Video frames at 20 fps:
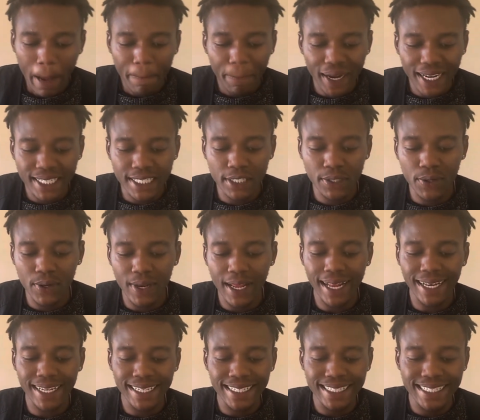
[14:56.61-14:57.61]

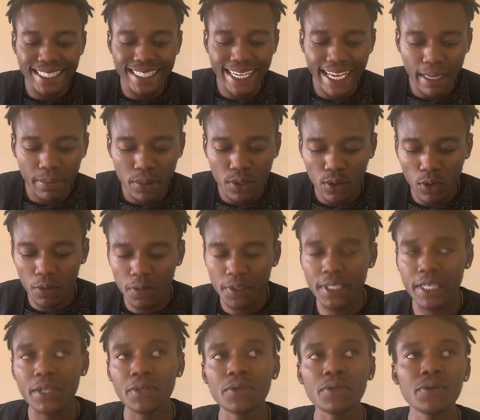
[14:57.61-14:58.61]
particularly in terms of
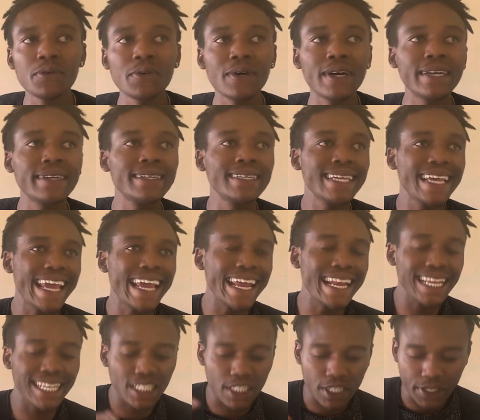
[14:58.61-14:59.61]
securing
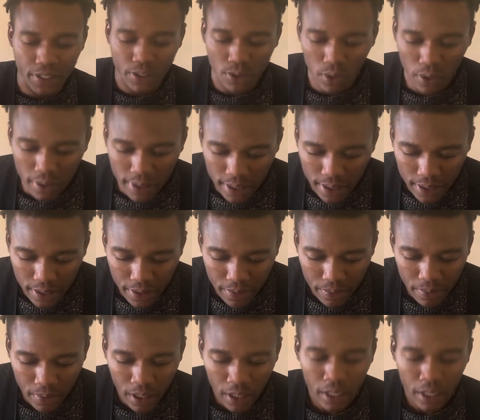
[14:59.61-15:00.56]
energy resources.